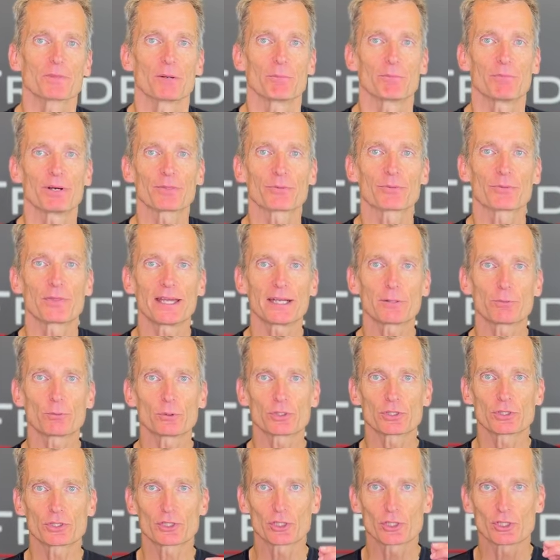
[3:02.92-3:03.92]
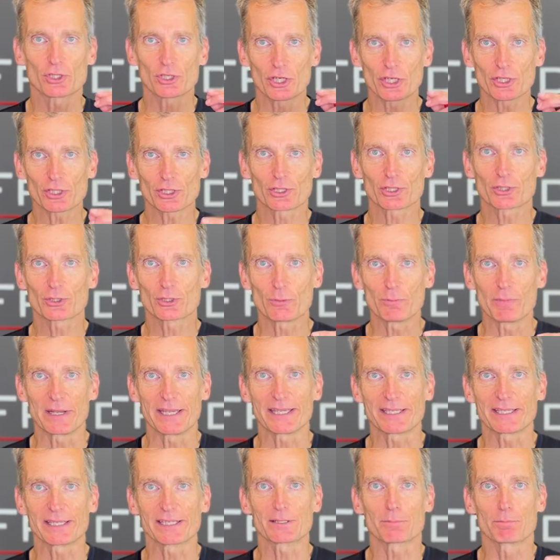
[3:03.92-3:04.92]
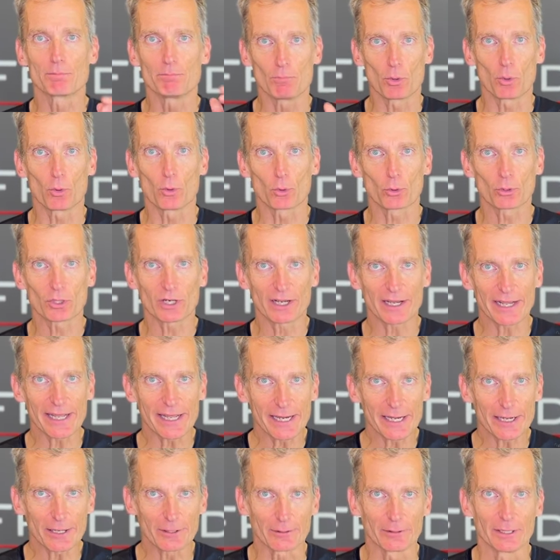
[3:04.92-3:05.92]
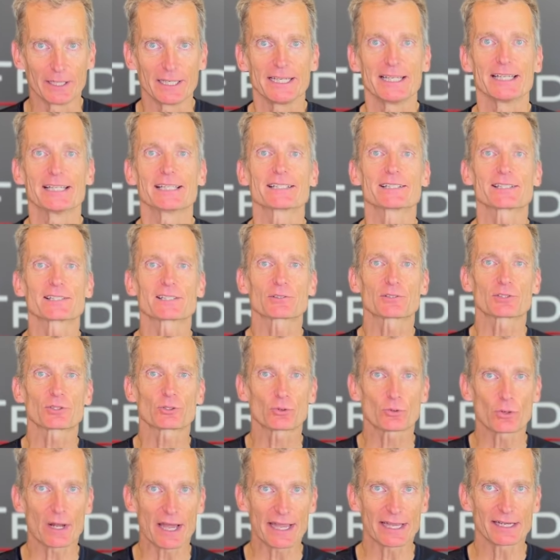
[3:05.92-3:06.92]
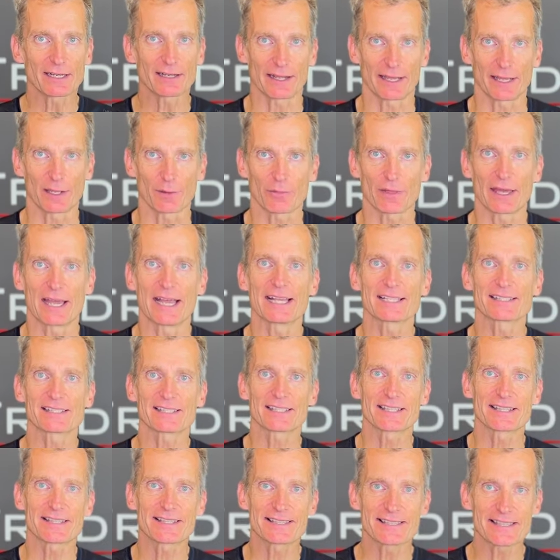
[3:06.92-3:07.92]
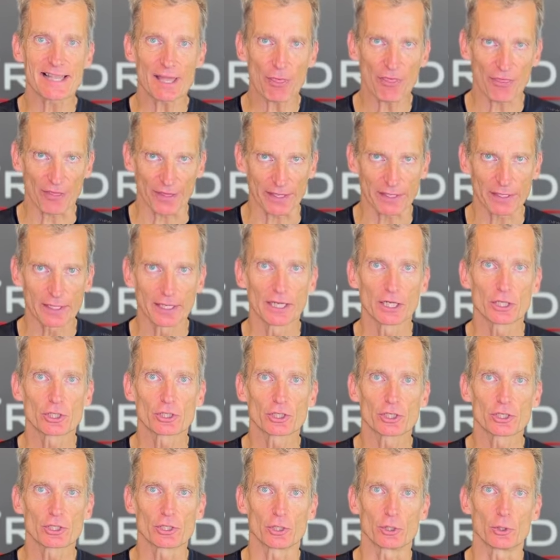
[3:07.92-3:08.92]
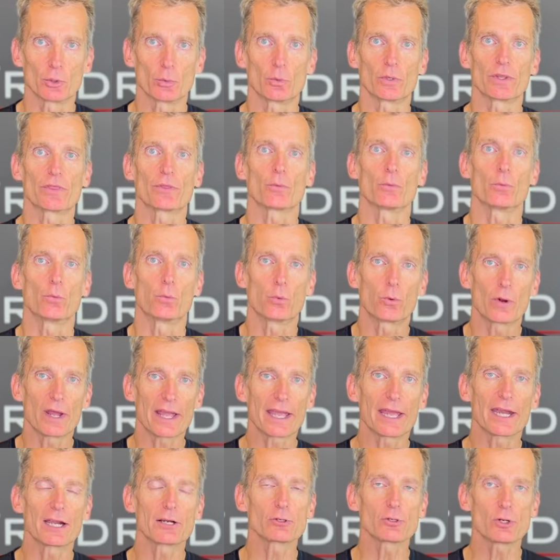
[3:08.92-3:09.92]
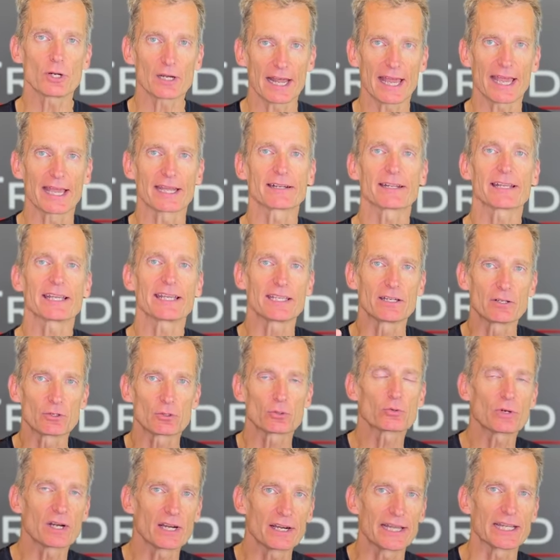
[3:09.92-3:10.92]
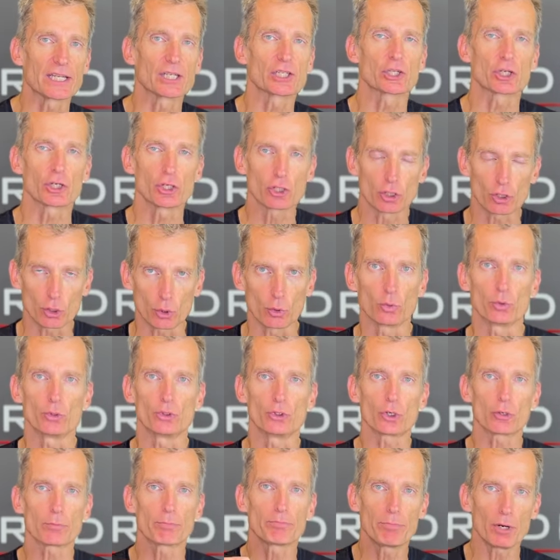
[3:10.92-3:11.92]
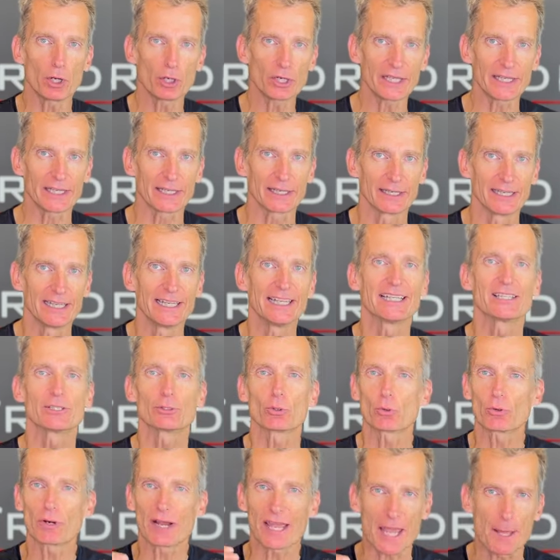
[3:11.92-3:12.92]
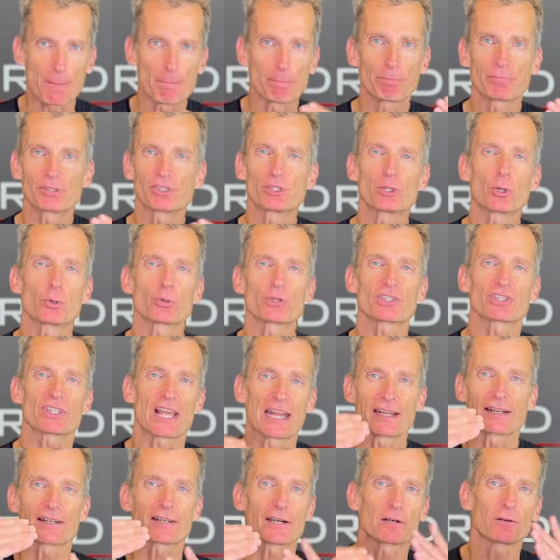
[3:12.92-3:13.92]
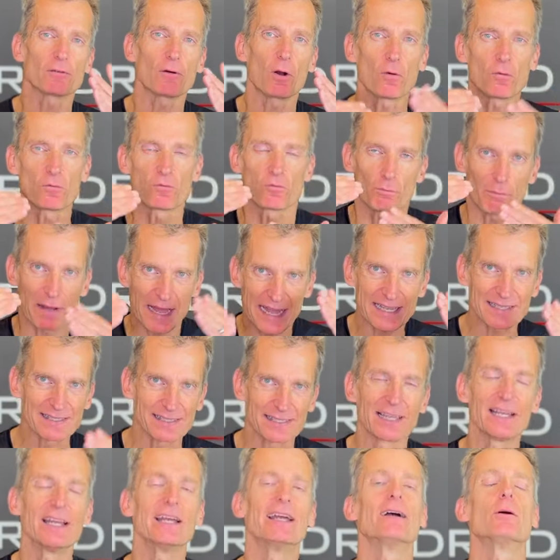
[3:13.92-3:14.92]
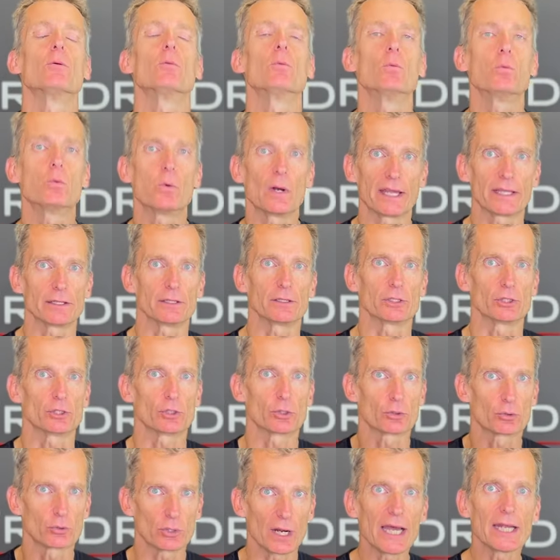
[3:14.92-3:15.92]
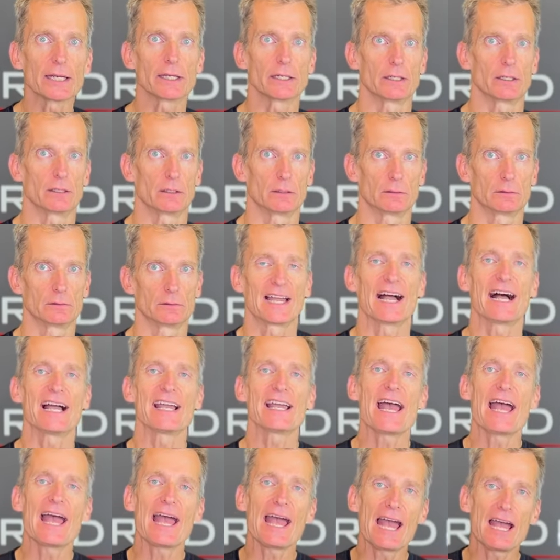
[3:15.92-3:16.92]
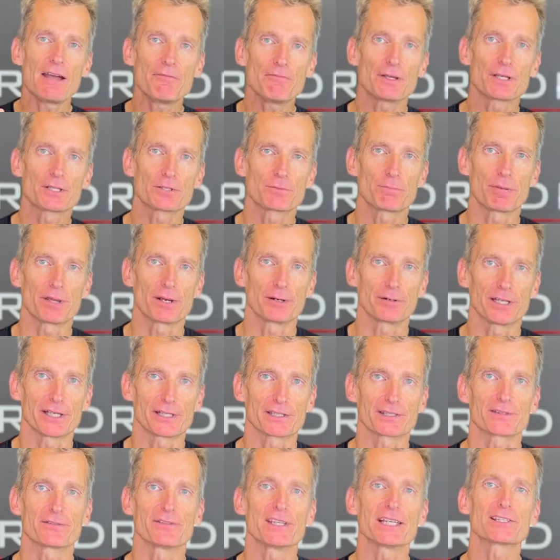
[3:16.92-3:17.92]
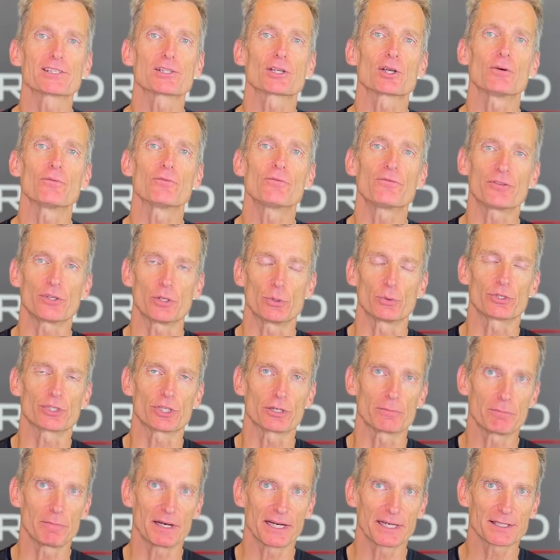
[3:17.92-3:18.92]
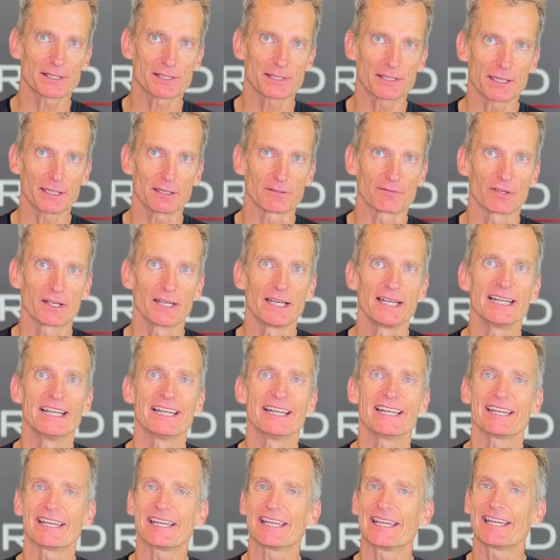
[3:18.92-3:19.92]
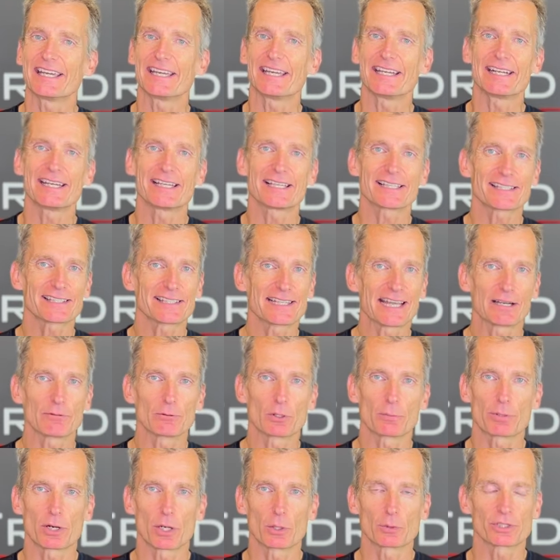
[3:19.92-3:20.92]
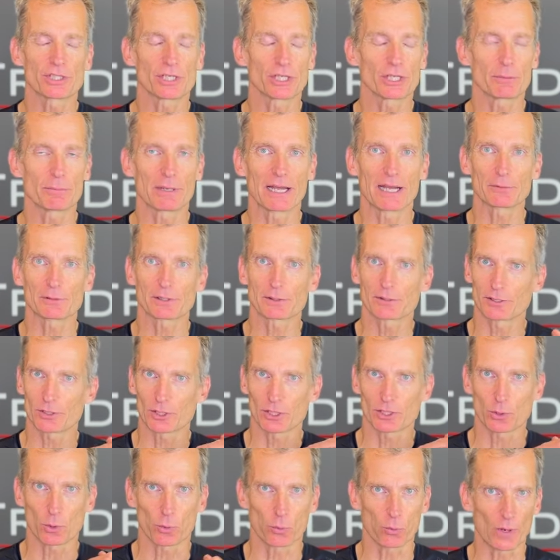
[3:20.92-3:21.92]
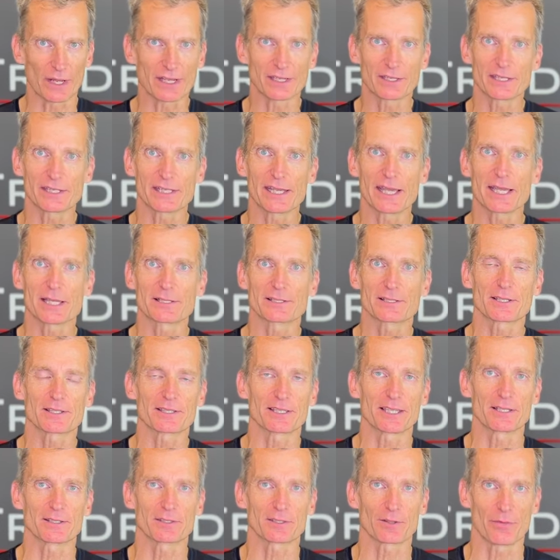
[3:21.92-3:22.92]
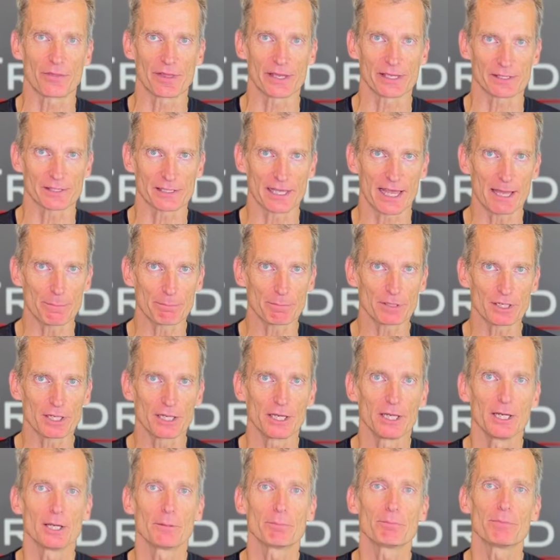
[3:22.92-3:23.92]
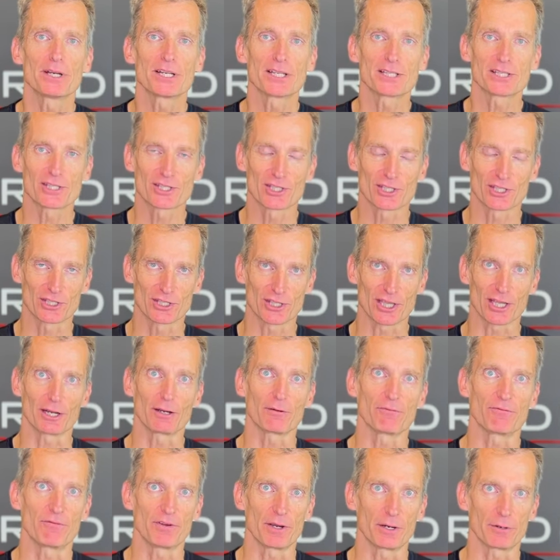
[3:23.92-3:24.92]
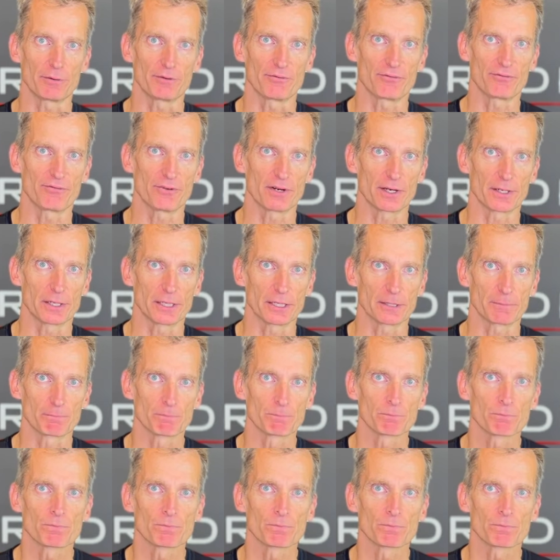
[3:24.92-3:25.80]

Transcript: But that was just to make it more clear. Stride length has nothing to do with where you land in relation to your body, your hip, your center of mass, when you run. I have experienced this confusion myself. It is now approaching about 20 years since this happened, but it's still very funny.